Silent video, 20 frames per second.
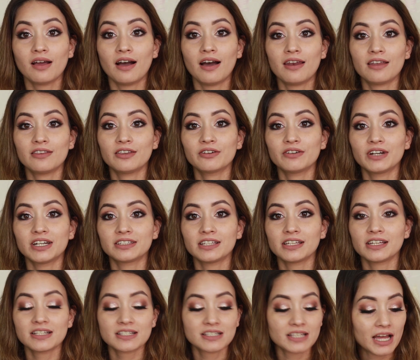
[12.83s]
Another great
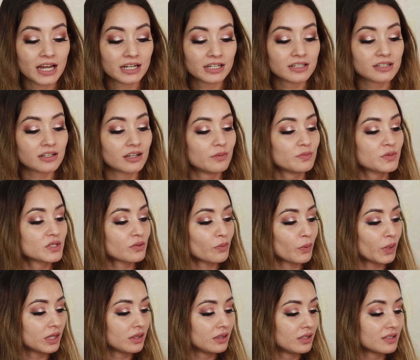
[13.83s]
thing is that it comes
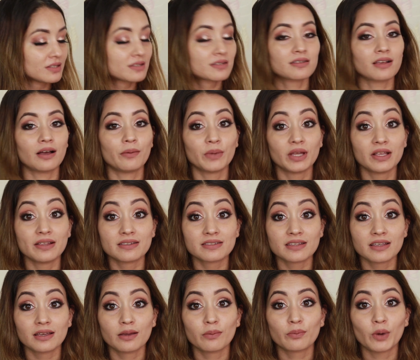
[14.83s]
with this
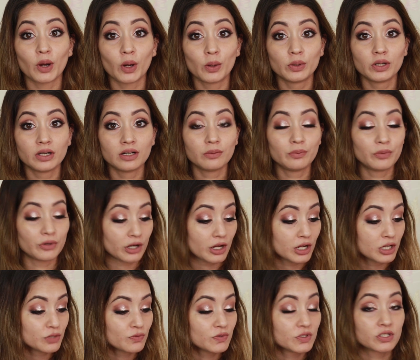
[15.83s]
amazing powder
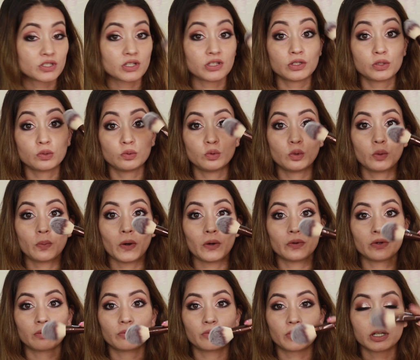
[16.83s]
brush, which is a duo
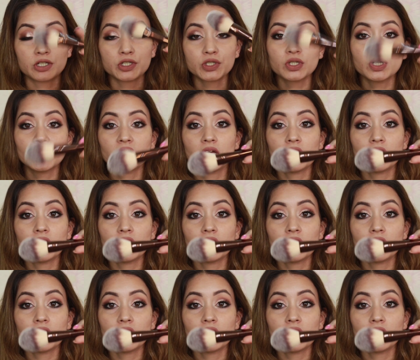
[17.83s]
powder brush,